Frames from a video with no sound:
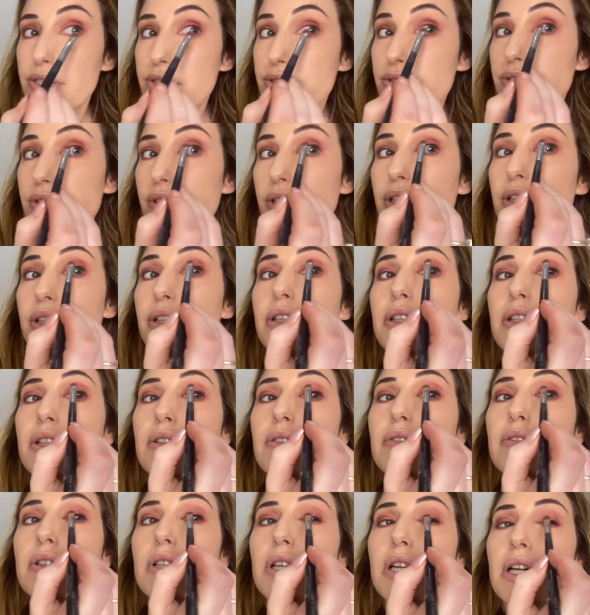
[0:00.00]
So I think
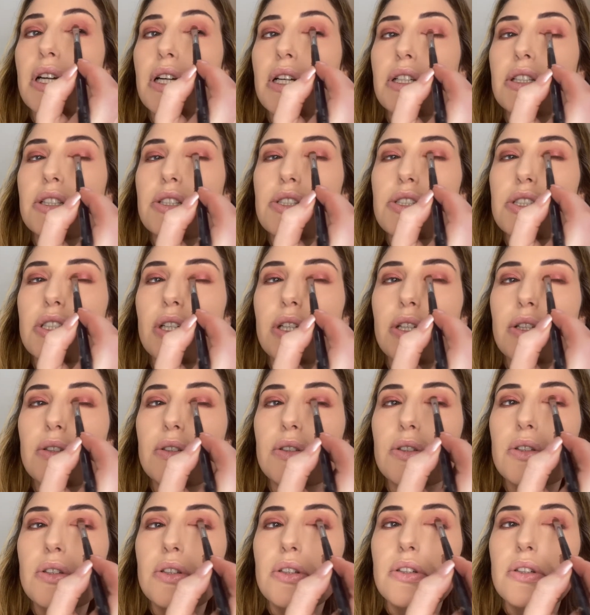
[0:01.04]
for eyeshadow,